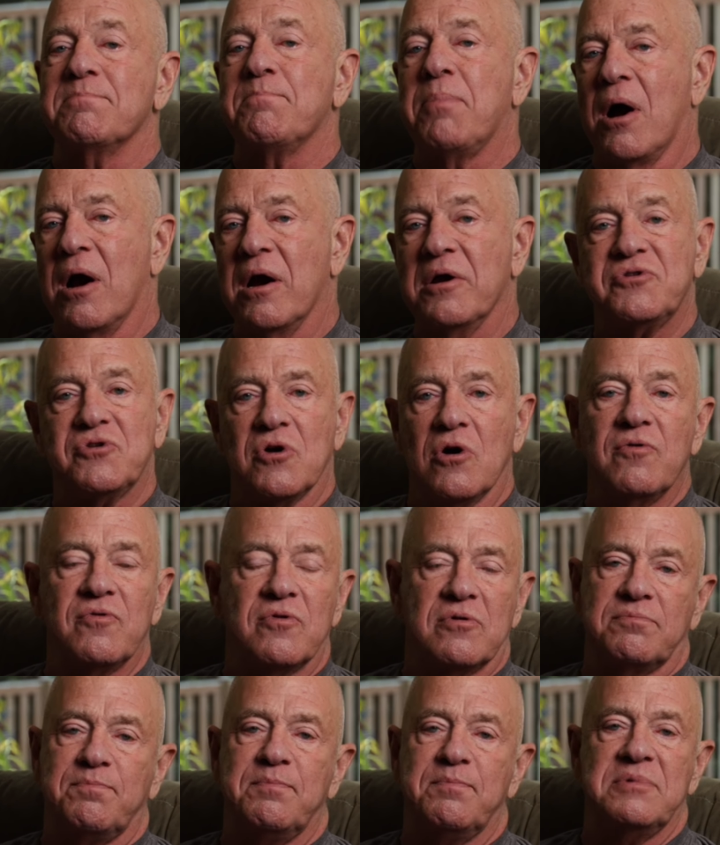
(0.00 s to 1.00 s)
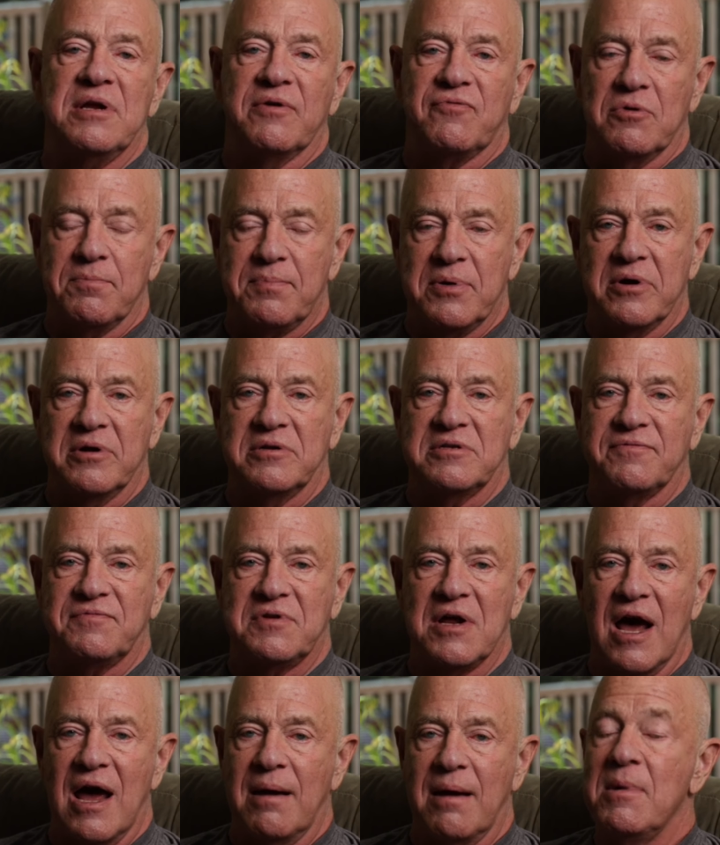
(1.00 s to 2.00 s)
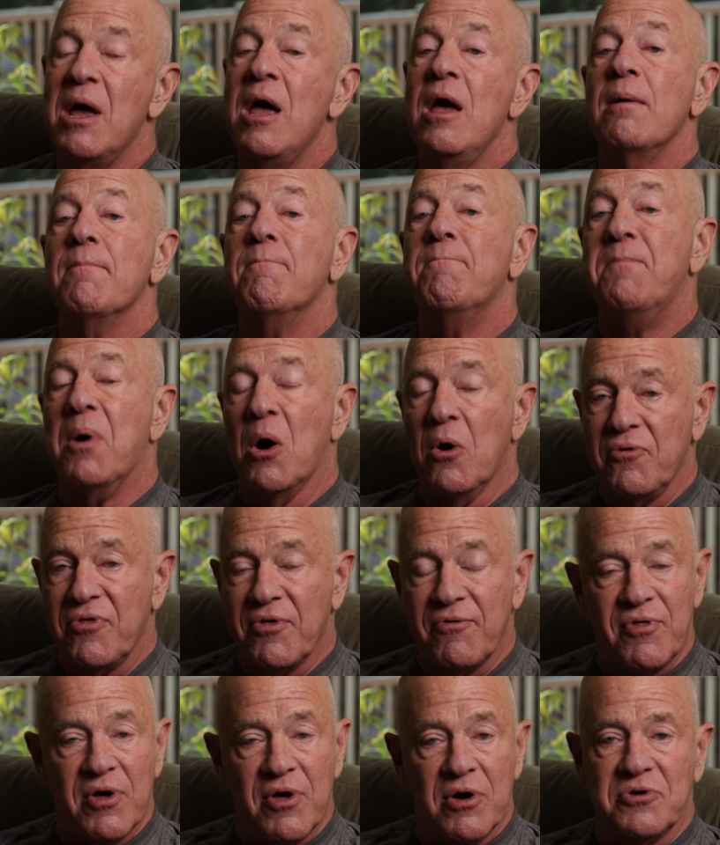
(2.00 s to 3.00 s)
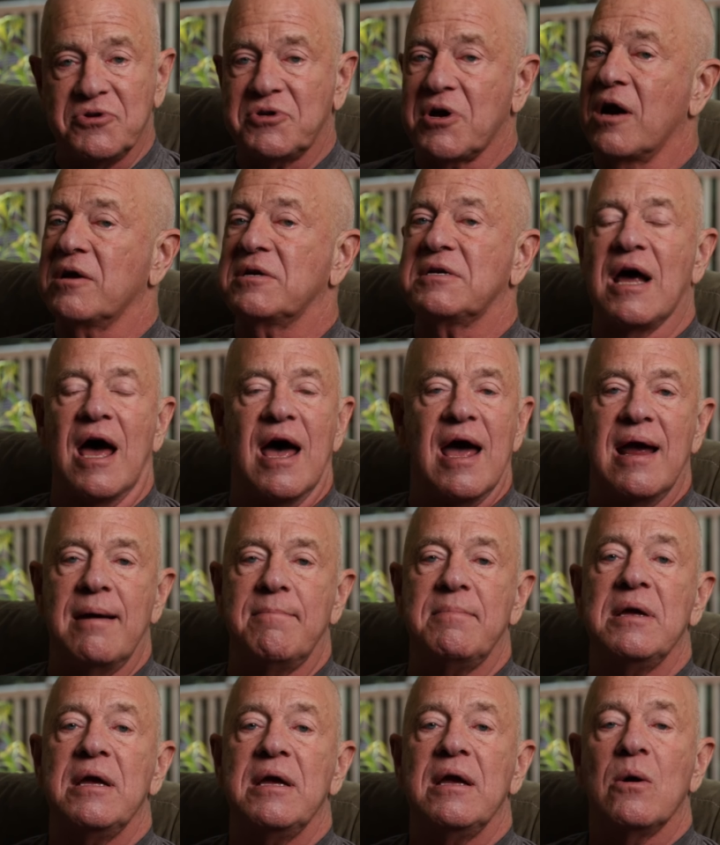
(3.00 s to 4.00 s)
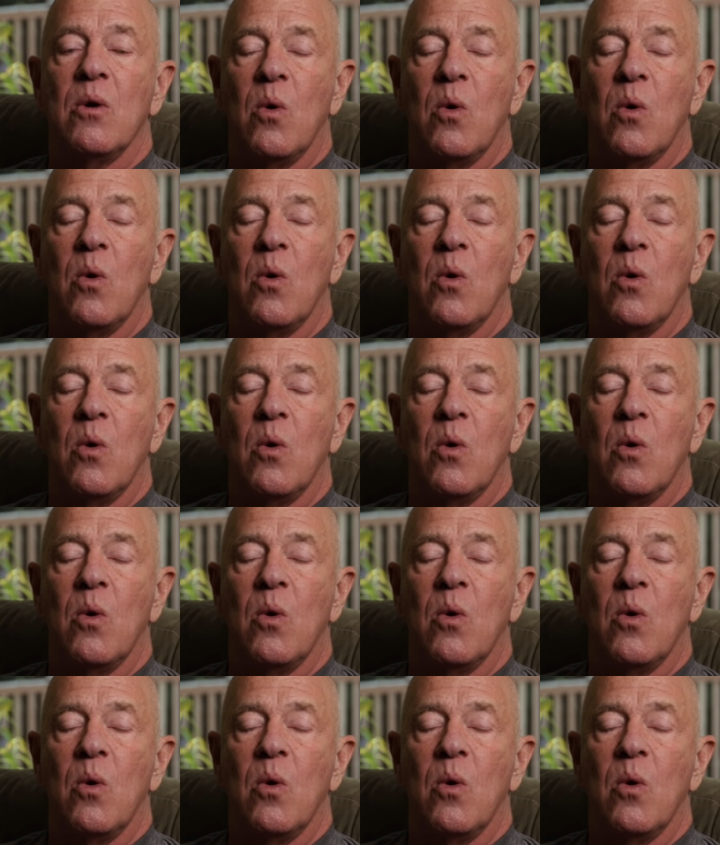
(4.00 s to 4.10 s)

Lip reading: in parts over different periods of time. Both of those are time